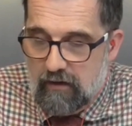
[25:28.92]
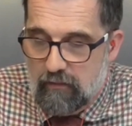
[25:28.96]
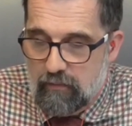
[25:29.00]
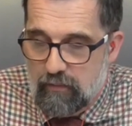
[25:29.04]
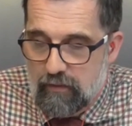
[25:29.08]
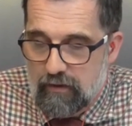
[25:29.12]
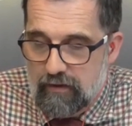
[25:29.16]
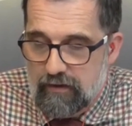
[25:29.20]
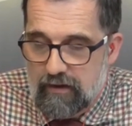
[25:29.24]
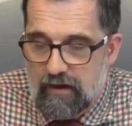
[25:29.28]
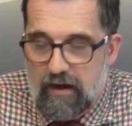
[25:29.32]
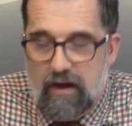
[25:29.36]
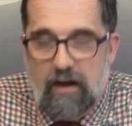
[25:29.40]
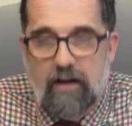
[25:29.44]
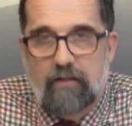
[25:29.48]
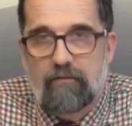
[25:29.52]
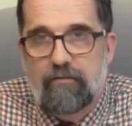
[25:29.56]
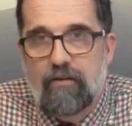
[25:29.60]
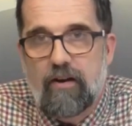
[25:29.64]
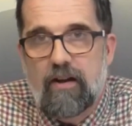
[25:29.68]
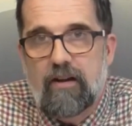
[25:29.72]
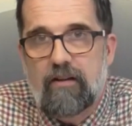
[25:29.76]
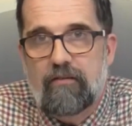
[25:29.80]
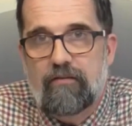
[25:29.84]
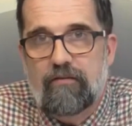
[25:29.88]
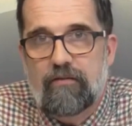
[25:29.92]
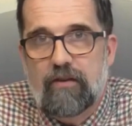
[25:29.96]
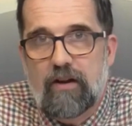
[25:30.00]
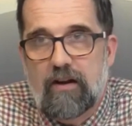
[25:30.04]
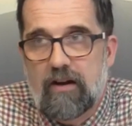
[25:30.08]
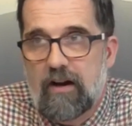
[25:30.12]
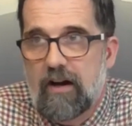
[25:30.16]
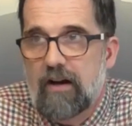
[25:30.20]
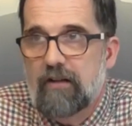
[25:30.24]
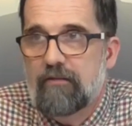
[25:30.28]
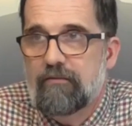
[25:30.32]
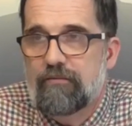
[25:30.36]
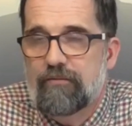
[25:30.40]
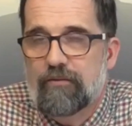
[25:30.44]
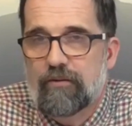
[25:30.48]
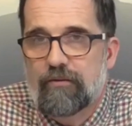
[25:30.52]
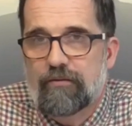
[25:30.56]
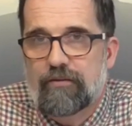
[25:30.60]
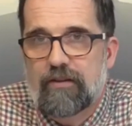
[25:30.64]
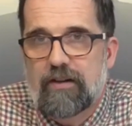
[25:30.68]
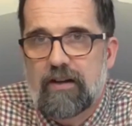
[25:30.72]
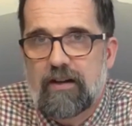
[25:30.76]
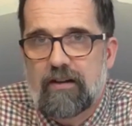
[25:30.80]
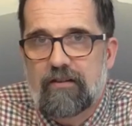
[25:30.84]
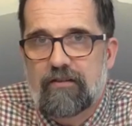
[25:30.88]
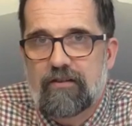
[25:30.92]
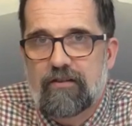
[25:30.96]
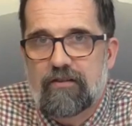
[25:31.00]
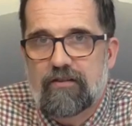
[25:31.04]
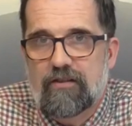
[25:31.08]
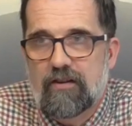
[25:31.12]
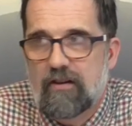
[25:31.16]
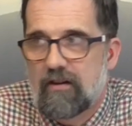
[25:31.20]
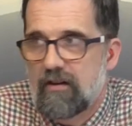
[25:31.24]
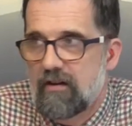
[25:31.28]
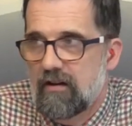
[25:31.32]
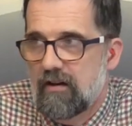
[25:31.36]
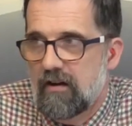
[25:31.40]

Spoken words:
where they had a handful of cases,